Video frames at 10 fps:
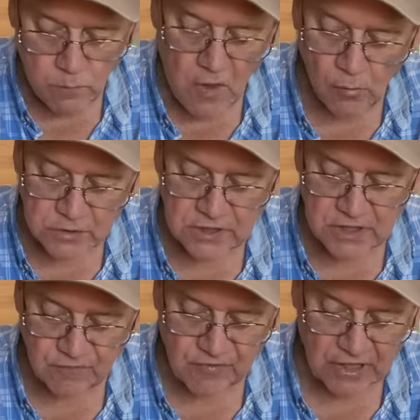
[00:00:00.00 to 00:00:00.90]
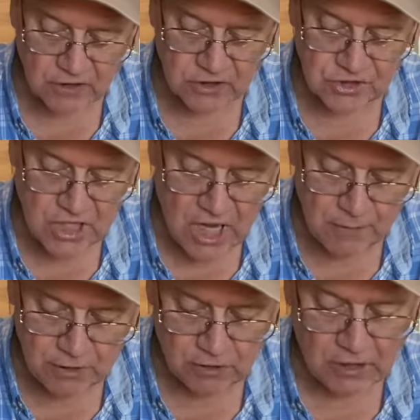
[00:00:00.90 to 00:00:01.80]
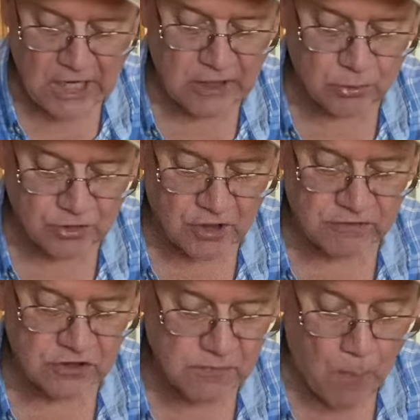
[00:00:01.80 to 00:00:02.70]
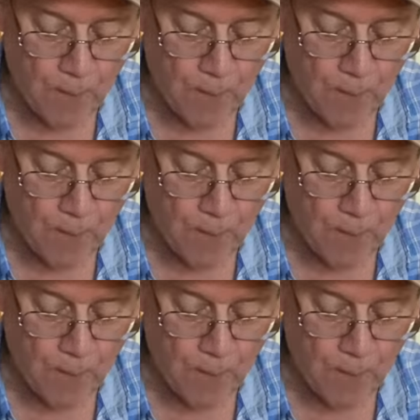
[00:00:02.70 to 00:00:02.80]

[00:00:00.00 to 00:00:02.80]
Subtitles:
which he did a fairly good job. He looked like he was nervous.